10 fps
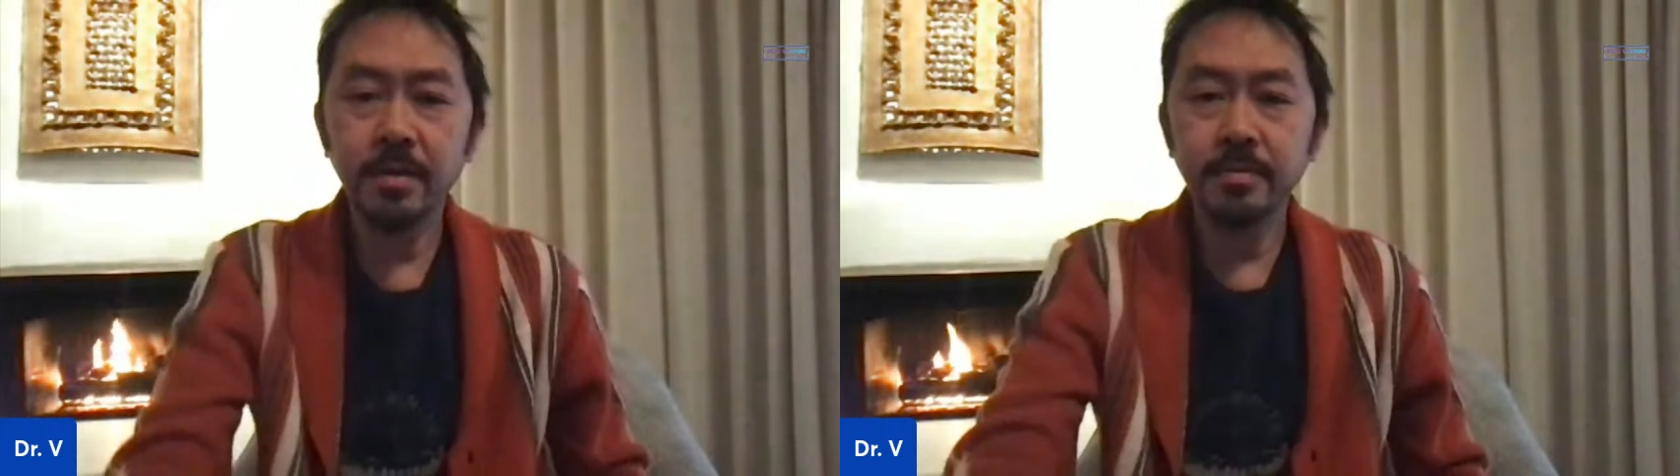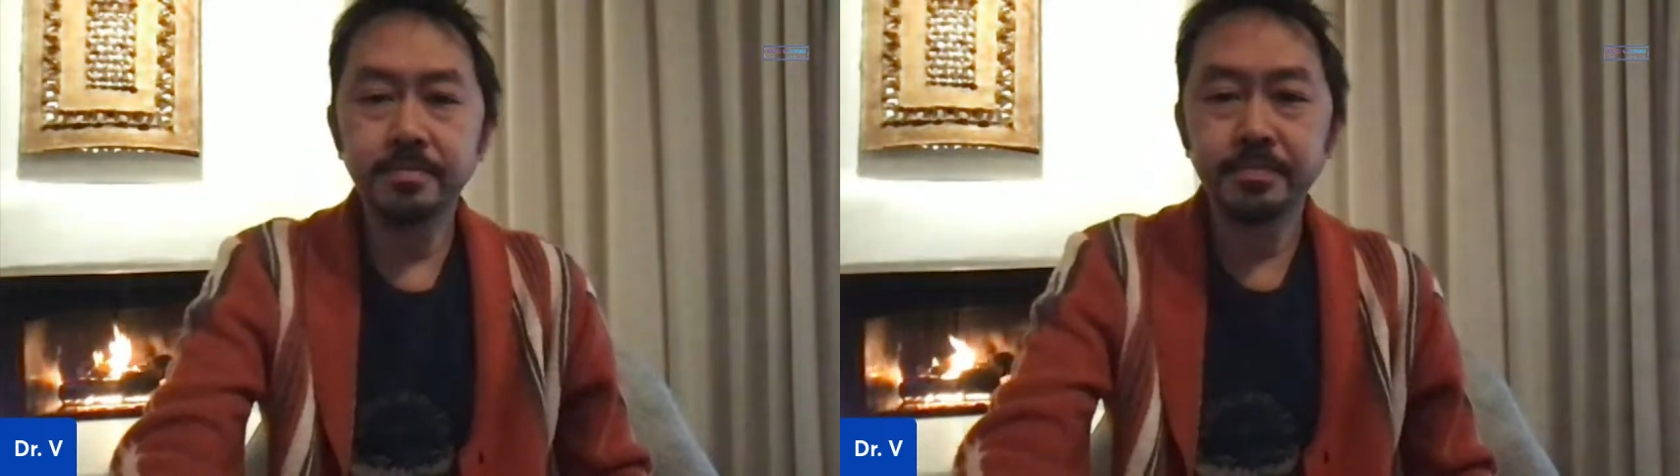
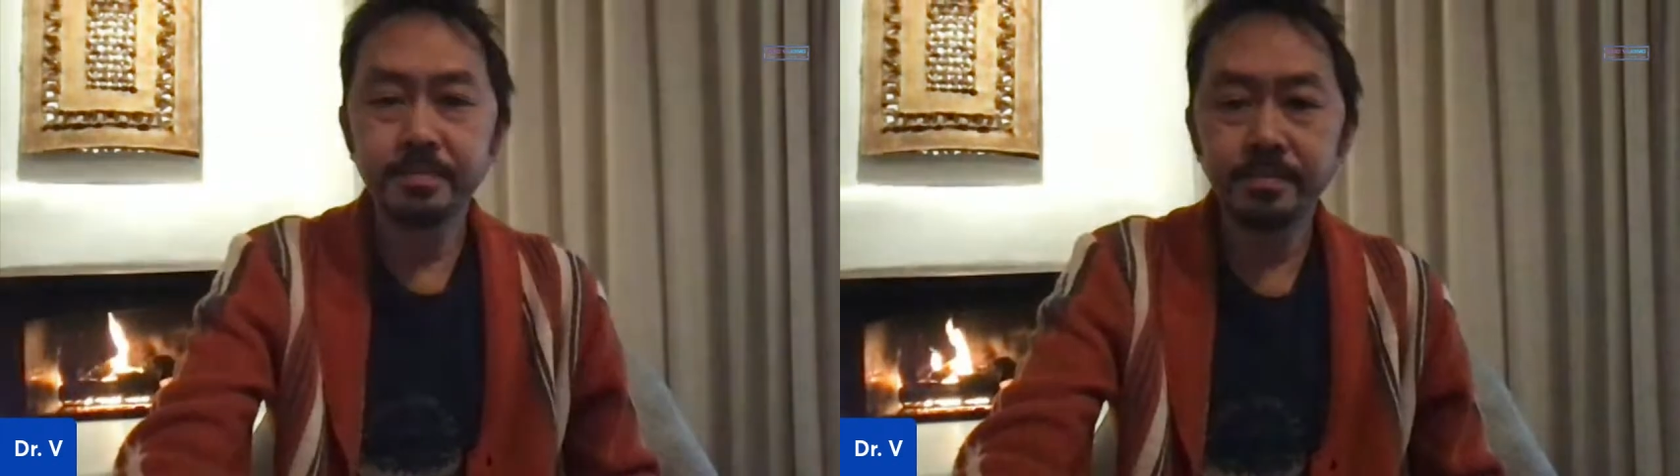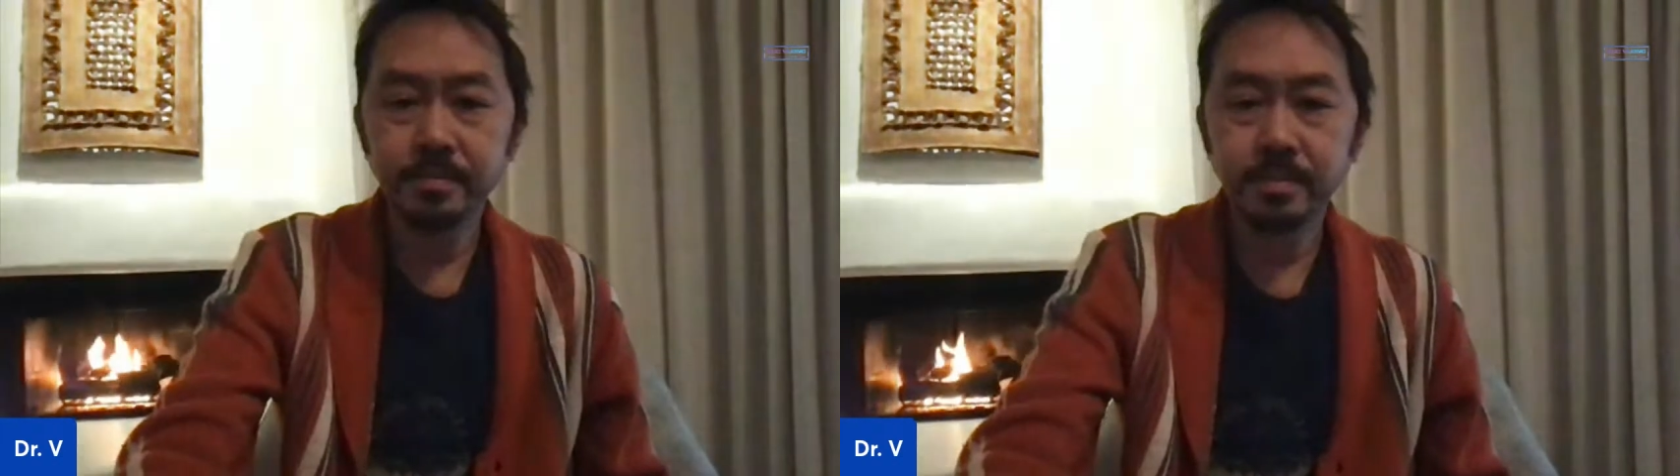right.
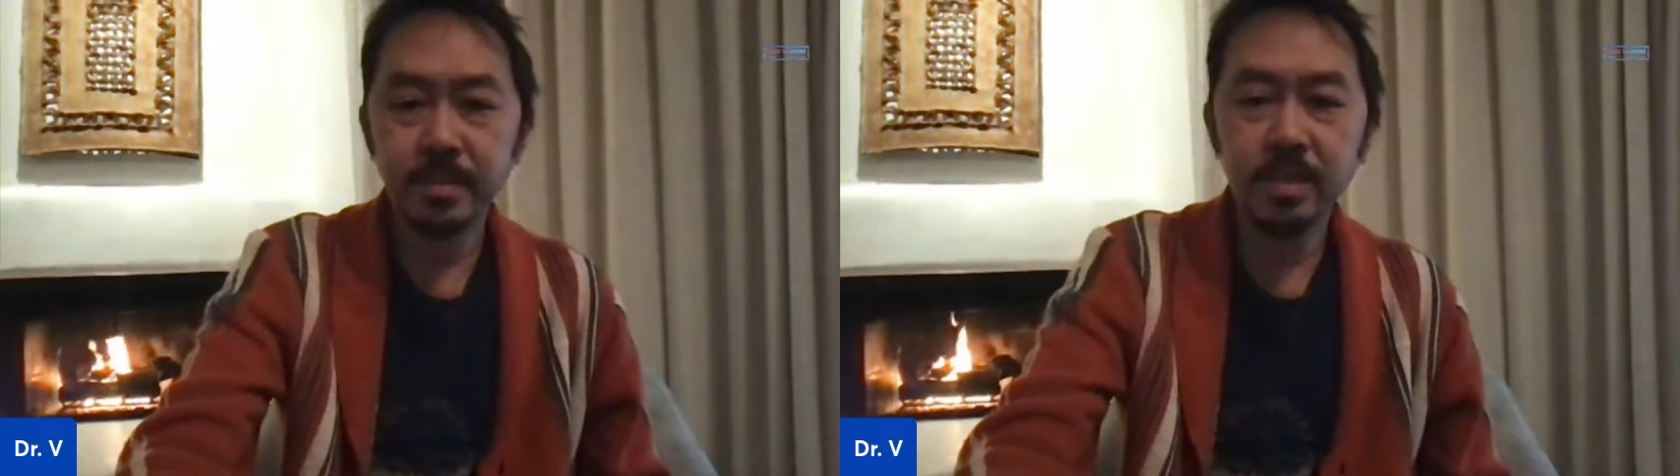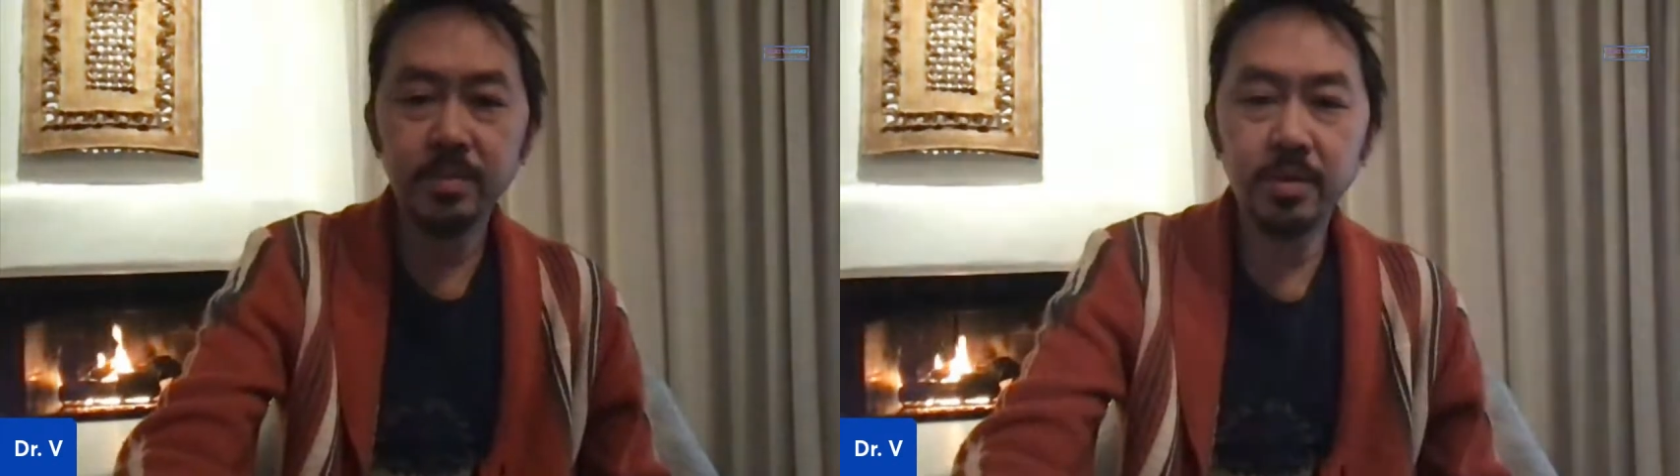
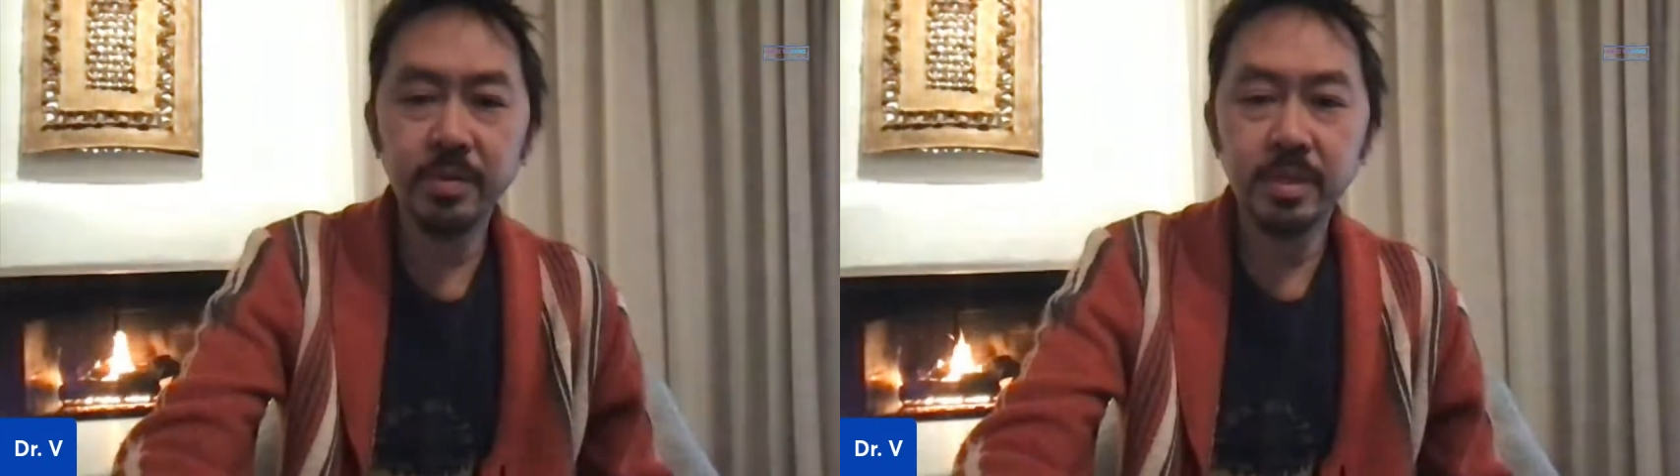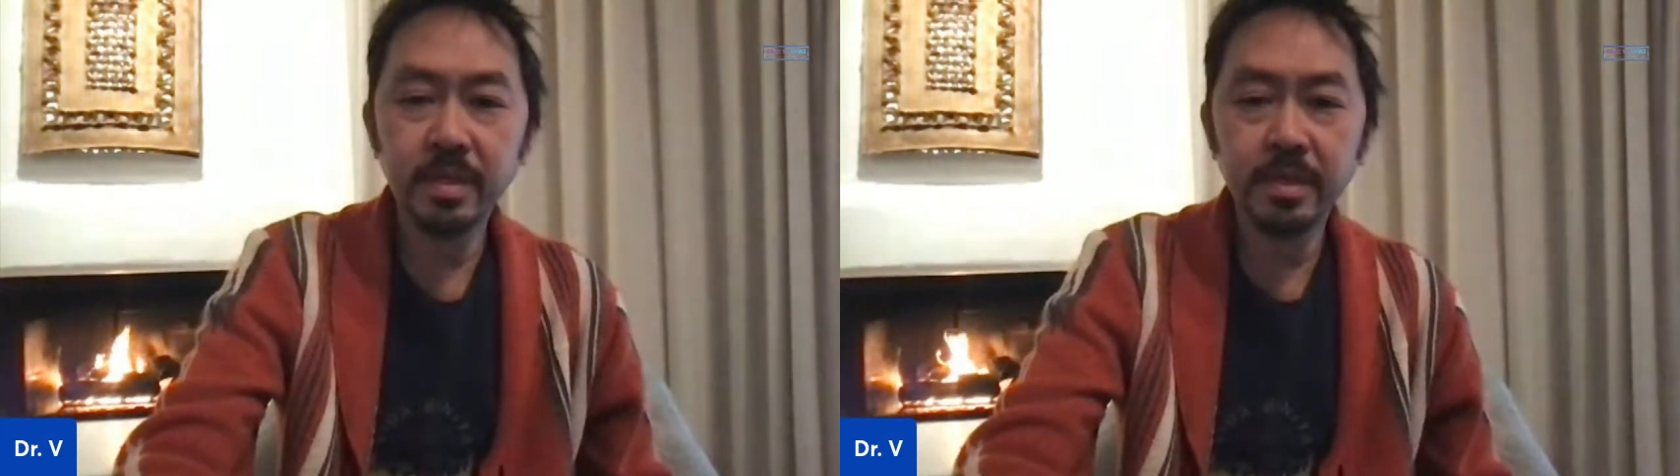Jim
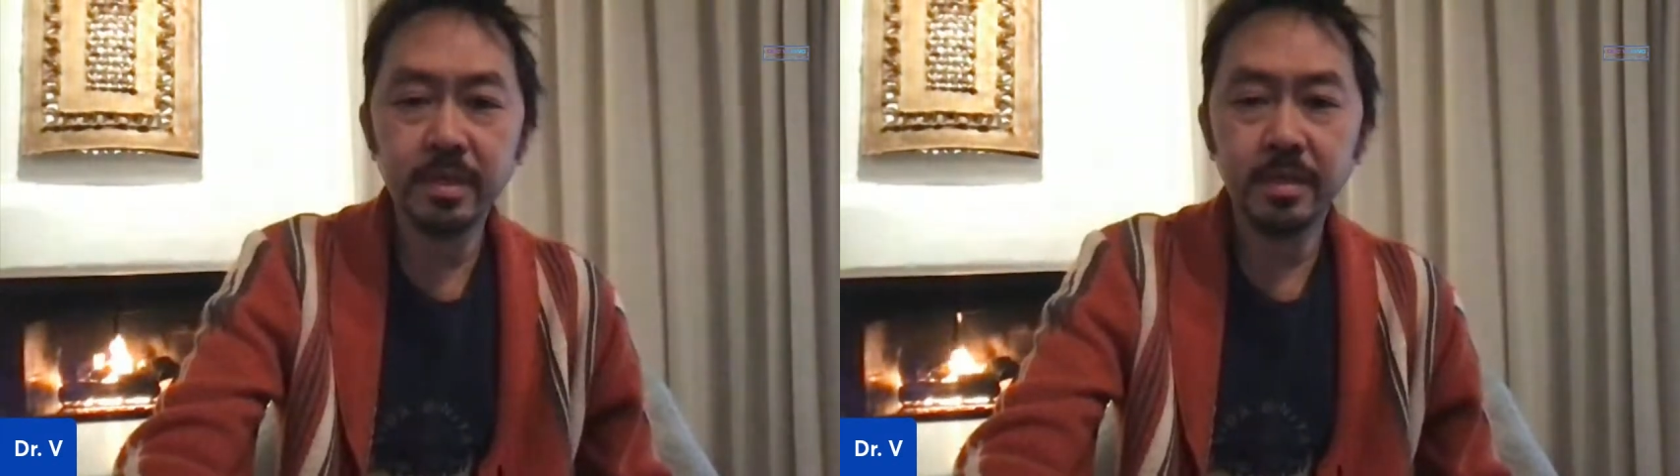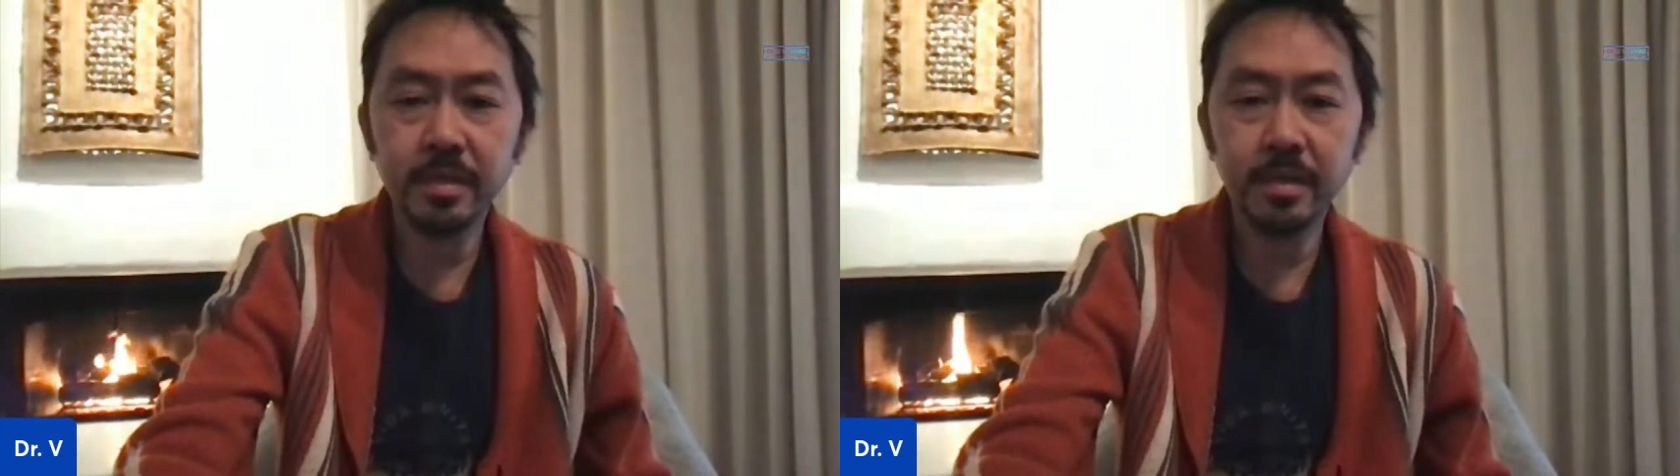Rohn
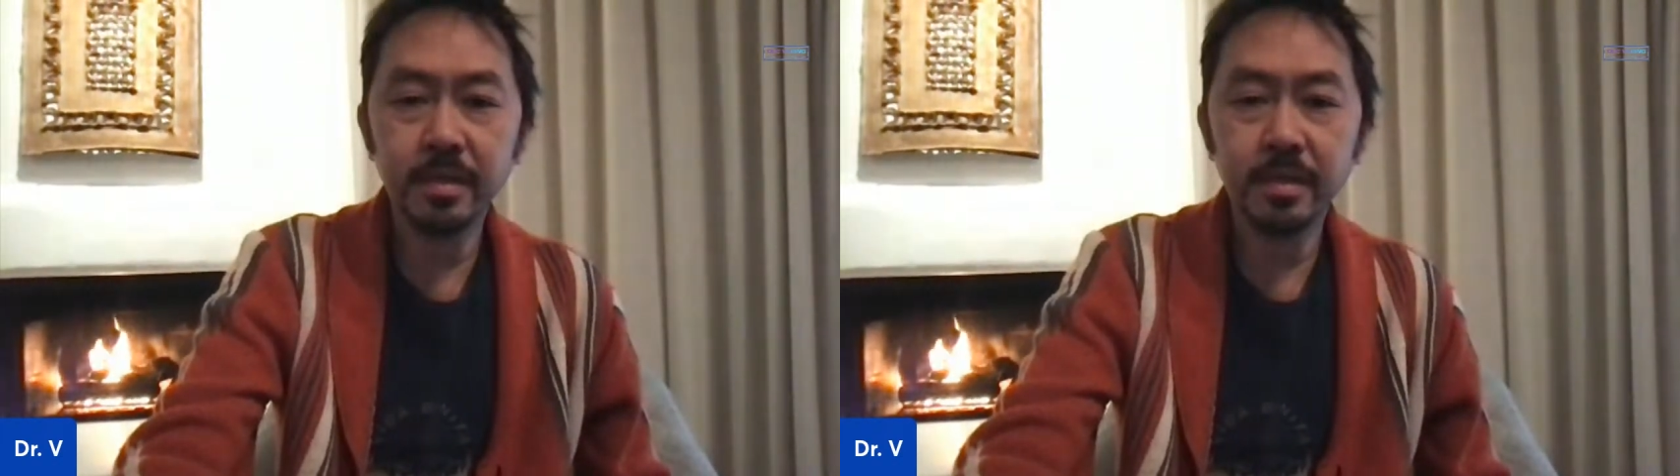says,